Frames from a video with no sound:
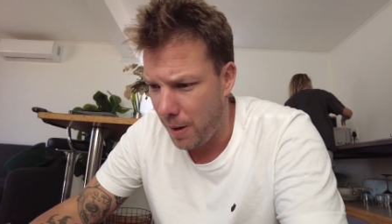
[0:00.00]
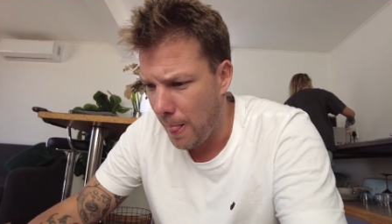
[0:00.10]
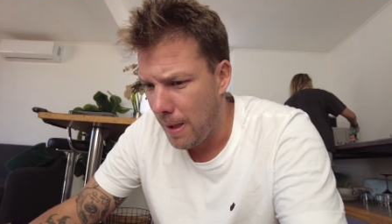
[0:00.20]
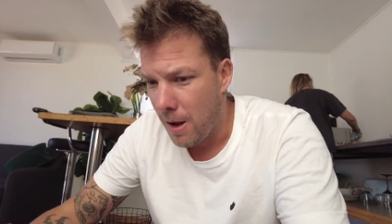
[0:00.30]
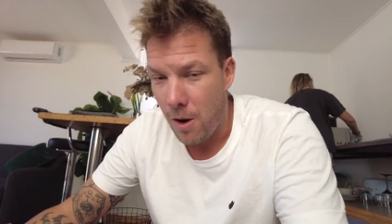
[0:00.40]

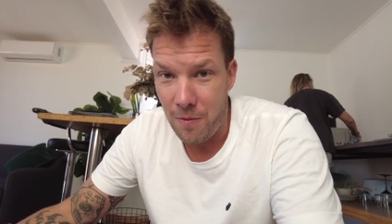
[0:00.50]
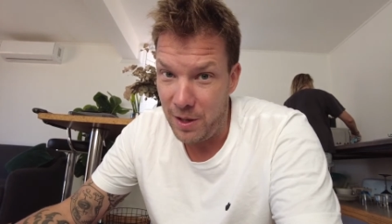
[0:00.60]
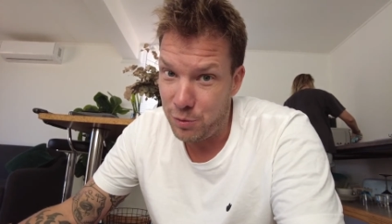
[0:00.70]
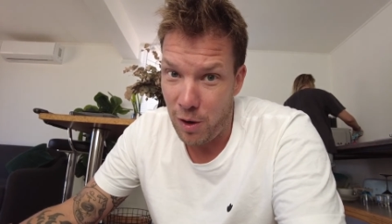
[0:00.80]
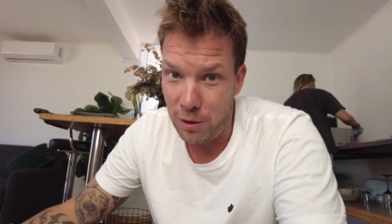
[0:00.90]
But on
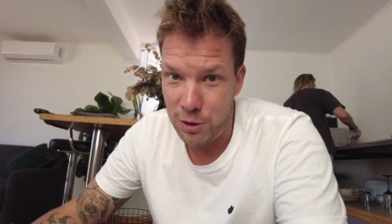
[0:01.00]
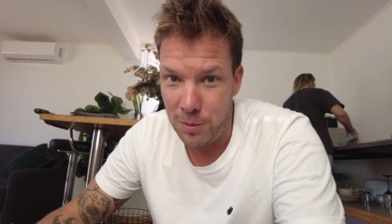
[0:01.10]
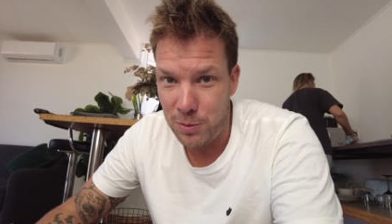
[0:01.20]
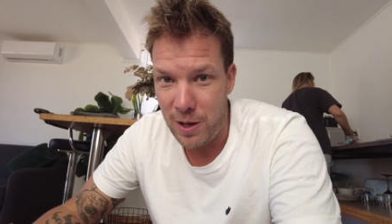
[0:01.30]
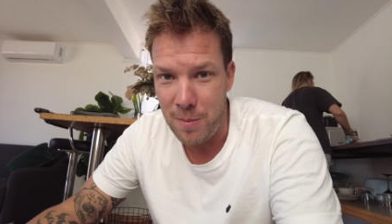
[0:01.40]
these road
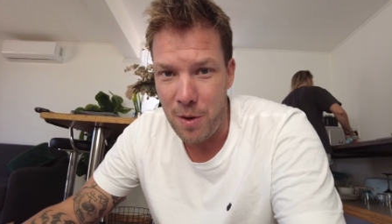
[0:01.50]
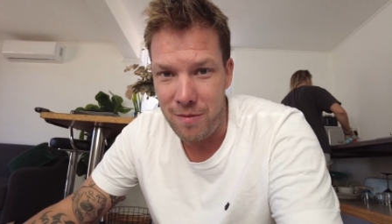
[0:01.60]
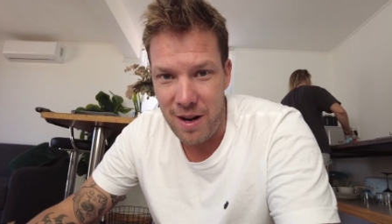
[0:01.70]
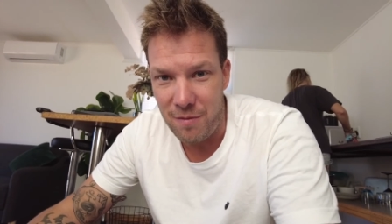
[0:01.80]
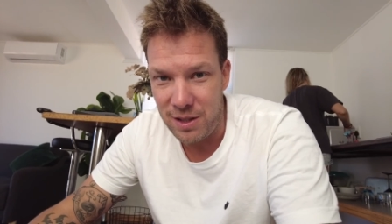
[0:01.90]
trips where you're
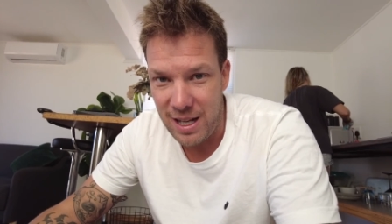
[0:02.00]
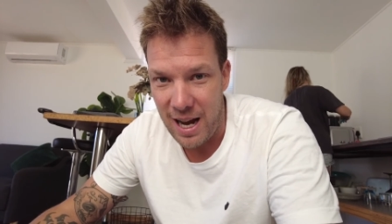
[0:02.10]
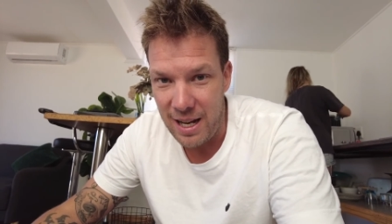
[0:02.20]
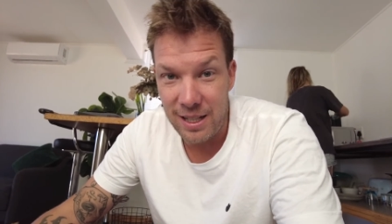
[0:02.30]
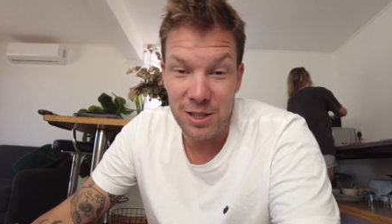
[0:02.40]
moving every
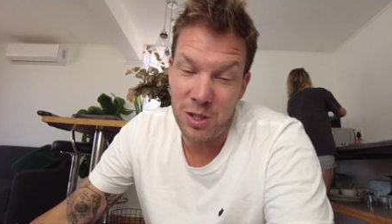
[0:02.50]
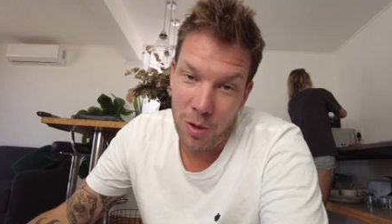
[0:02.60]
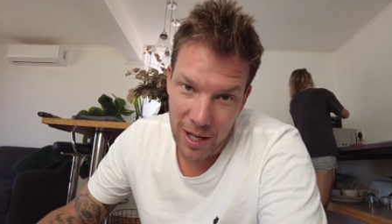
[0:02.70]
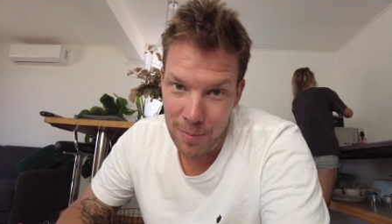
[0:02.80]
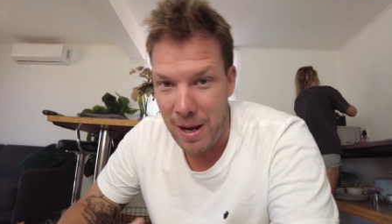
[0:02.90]
day, just
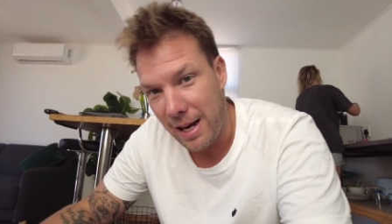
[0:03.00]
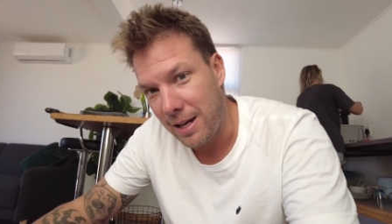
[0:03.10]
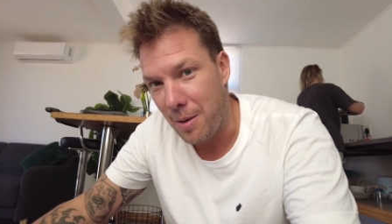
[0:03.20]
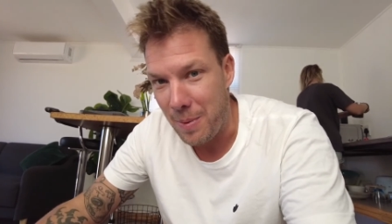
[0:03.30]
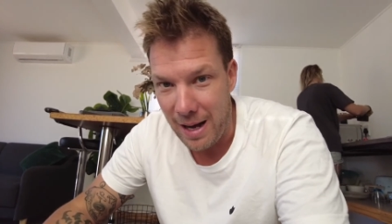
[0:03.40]
got to keep
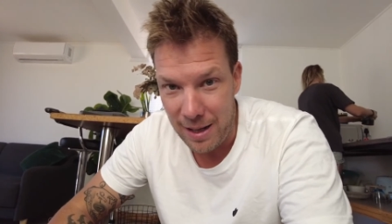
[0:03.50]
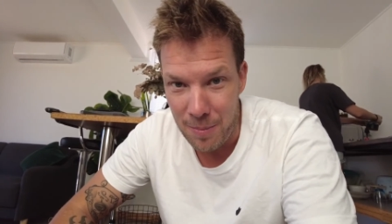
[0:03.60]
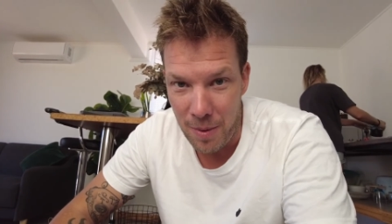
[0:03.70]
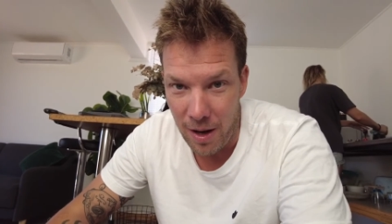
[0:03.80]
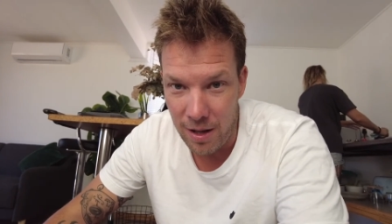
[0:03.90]
packing,
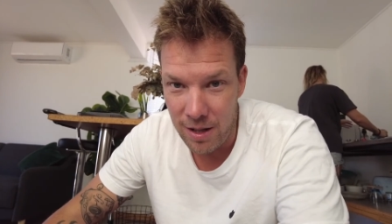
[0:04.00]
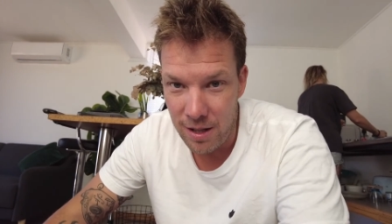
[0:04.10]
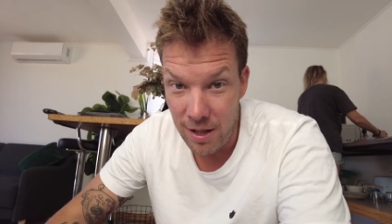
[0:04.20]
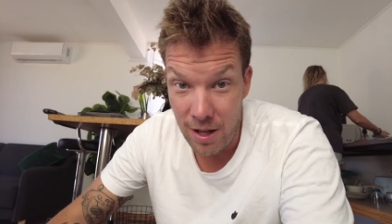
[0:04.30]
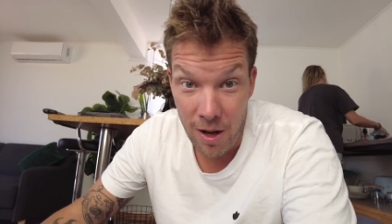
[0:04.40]
unpacking. But
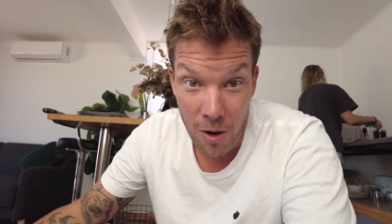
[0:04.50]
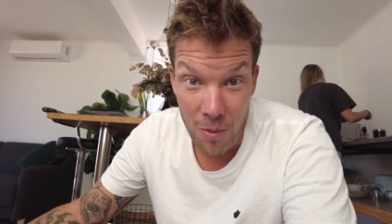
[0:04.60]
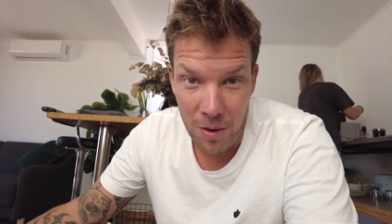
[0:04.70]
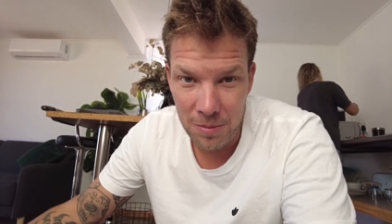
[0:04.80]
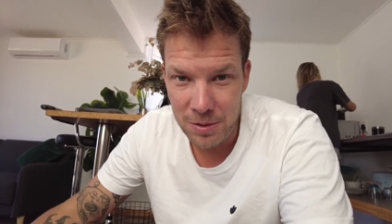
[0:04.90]
oh well,